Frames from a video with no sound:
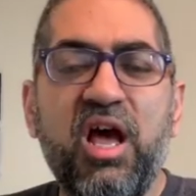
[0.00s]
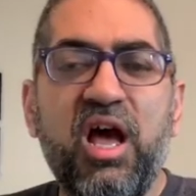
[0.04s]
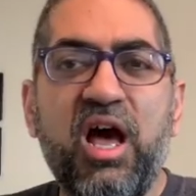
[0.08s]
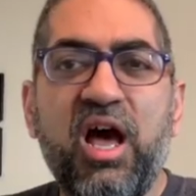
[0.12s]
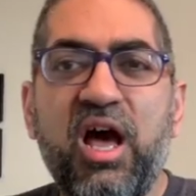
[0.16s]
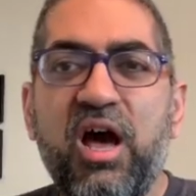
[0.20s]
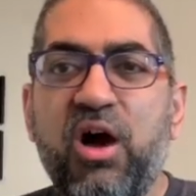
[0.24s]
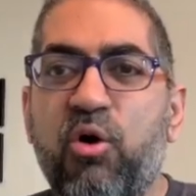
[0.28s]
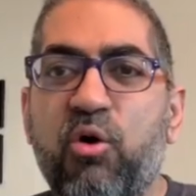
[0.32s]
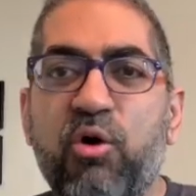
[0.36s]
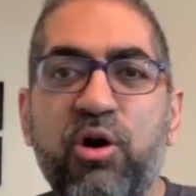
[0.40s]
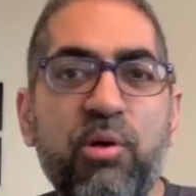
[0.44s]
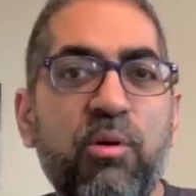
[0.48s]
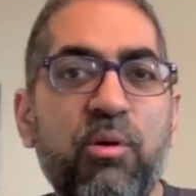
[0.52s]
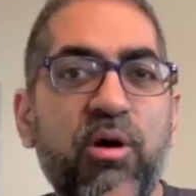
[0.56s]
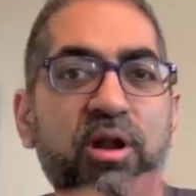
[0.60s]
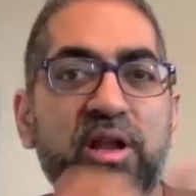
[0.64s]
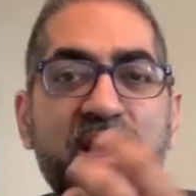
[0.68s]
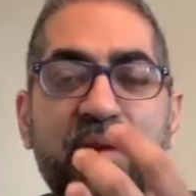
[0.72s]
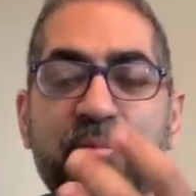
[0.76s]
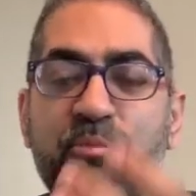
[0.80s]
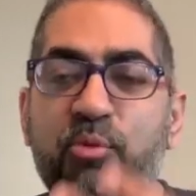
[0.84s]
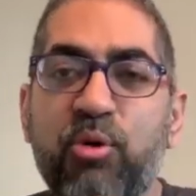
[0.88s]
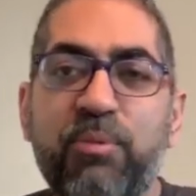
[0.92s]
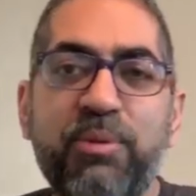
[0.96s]
or you want
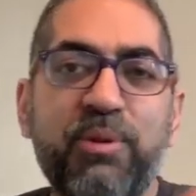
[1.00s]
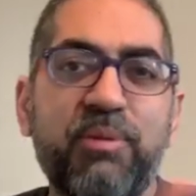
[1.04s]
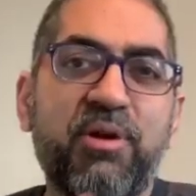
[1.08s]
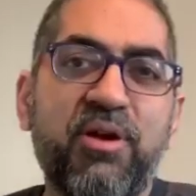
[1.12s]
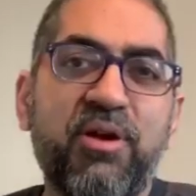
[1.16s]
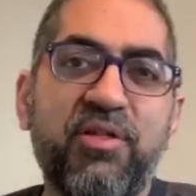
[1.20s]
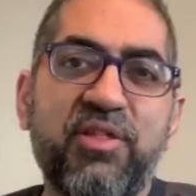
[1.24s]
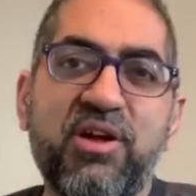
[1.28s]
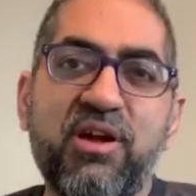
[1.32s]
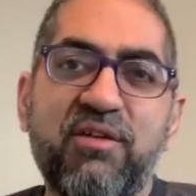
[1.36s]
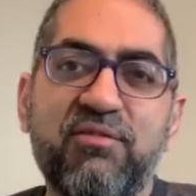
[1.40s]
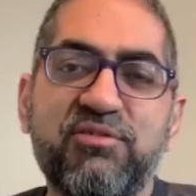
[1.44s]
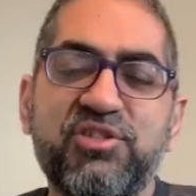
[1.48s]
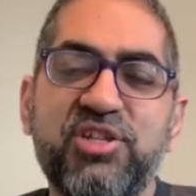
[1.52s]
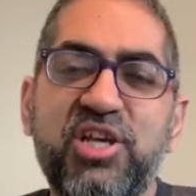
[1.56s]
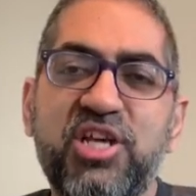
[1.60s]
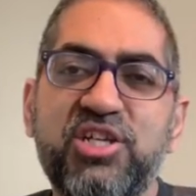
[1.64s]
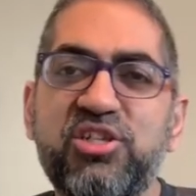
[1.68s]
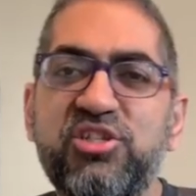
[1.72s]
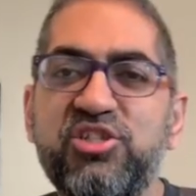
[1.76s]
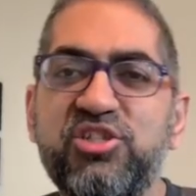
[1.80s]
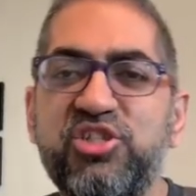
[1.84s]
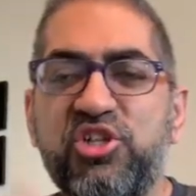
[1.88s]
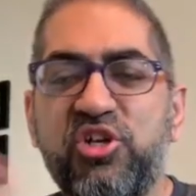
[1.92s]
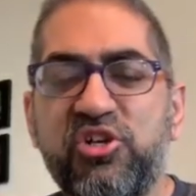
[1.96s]
to get more people part of the
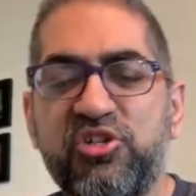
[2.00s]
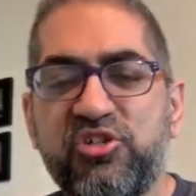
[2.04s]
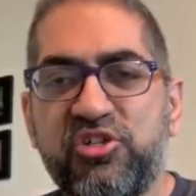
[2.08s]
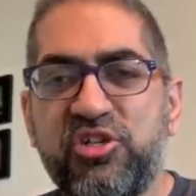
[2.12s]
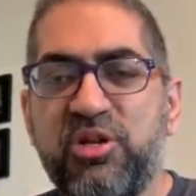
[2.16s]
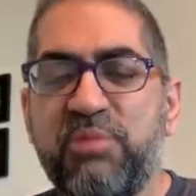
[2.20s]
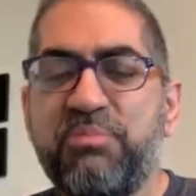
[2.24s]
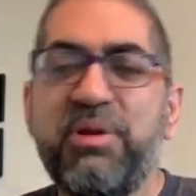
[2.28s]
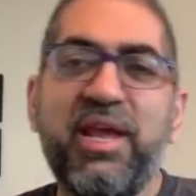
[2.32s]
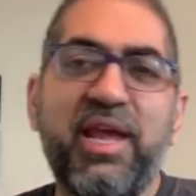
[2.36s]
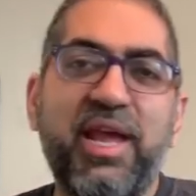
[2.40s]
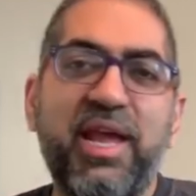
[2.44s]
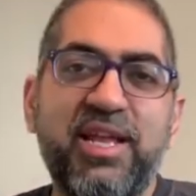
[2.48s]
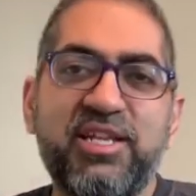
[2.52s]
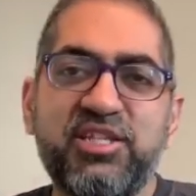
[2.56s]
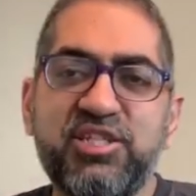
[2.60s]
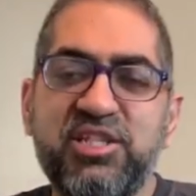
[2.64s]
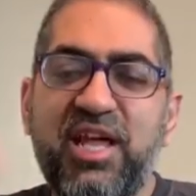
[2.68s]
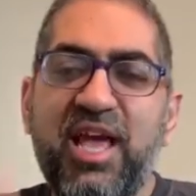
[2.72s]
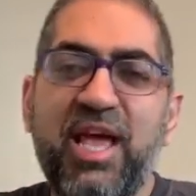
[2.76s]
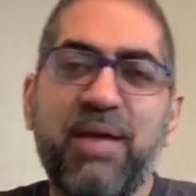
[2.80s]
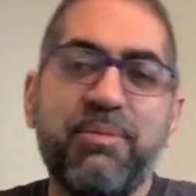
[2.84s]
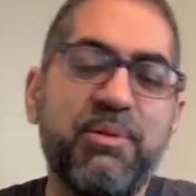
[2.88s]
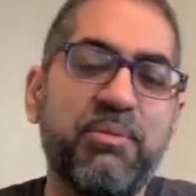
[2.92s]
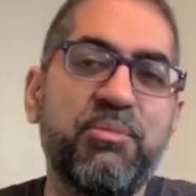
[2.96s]
conversation, share this on your page,
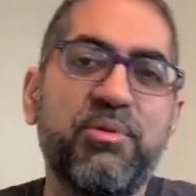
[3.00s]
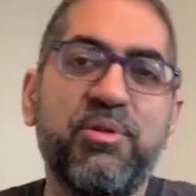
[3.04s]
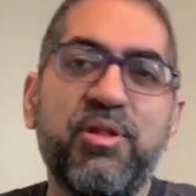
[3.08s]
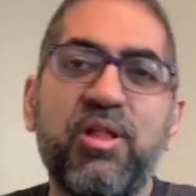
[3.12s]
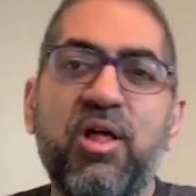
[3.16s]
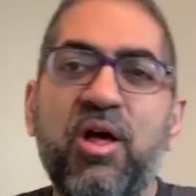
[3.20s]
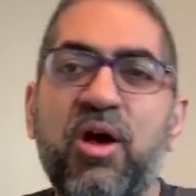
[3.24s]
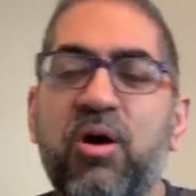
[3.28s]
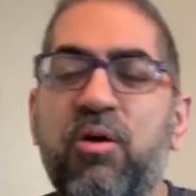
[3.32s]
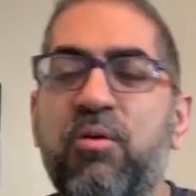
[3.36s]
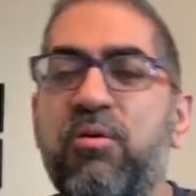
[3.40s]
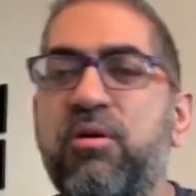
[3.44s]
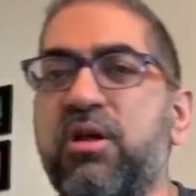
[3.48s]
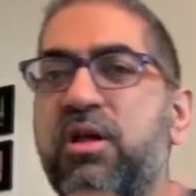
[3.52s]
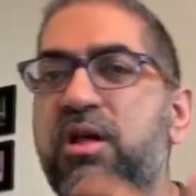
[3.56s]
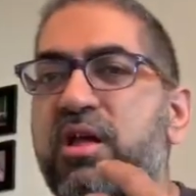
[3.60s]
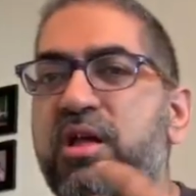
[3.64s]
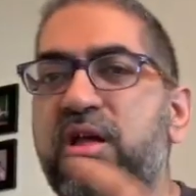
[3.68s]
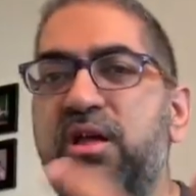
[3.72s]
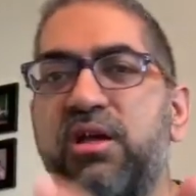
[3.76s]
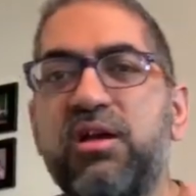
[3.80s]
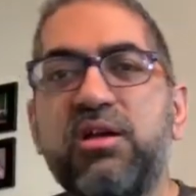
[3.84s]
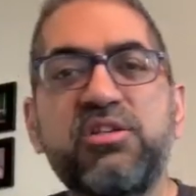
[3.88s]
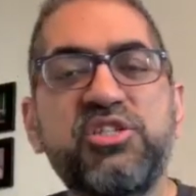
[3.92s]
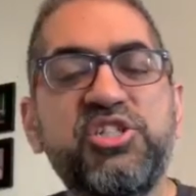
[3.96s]
tag me below,
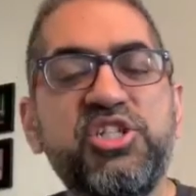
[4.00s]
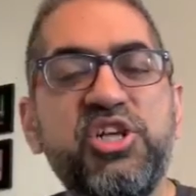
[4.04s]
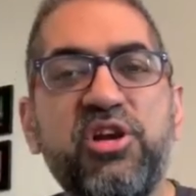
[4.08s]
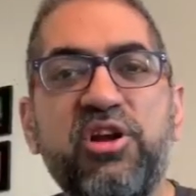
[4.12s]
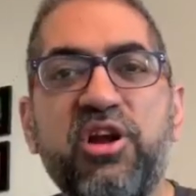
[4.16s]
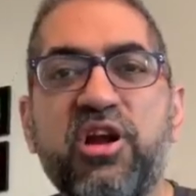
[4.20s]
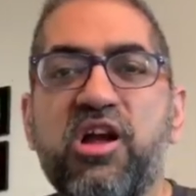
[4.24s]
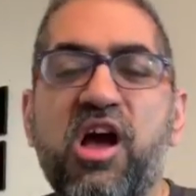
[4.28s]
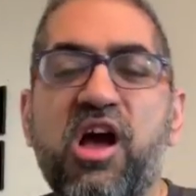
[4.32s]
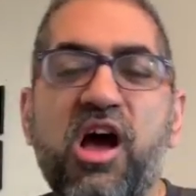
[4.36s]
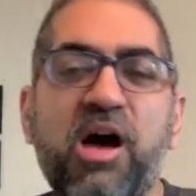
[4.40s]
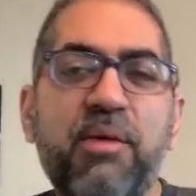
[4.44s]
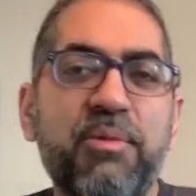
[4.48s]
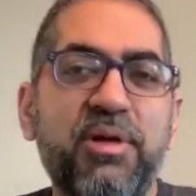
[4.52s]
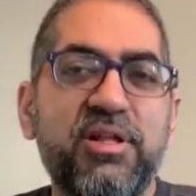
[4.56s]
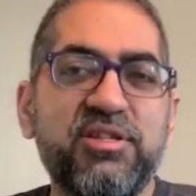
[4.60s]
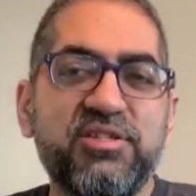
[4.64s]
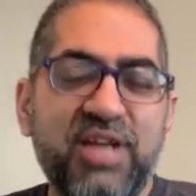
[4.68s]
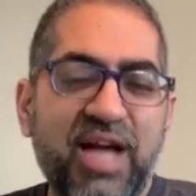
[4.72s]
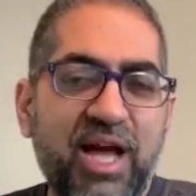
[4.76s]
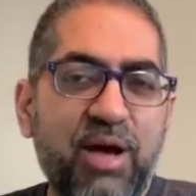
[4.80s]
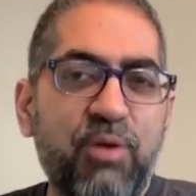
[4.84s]
share your comments.